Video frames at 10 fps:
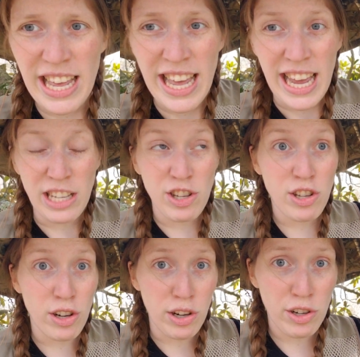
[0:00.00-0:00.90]
in
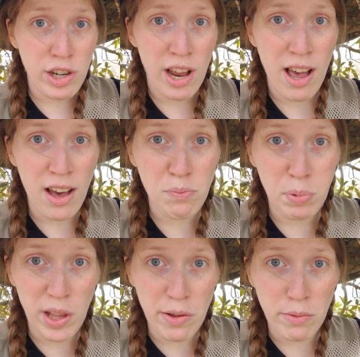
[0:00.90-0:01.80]
search of
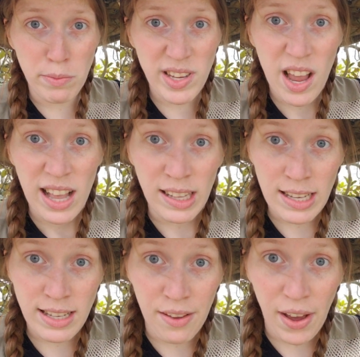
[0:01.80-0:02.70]
blooms.
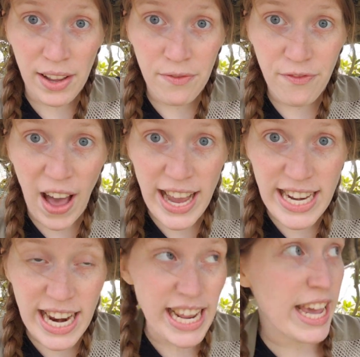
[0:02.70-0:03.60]
Let's see if I can
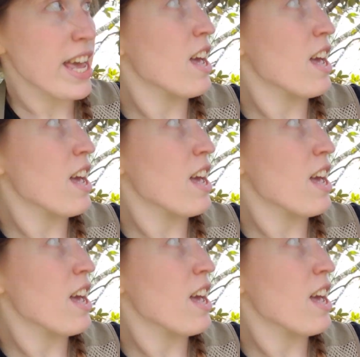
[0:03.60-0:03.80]
find any.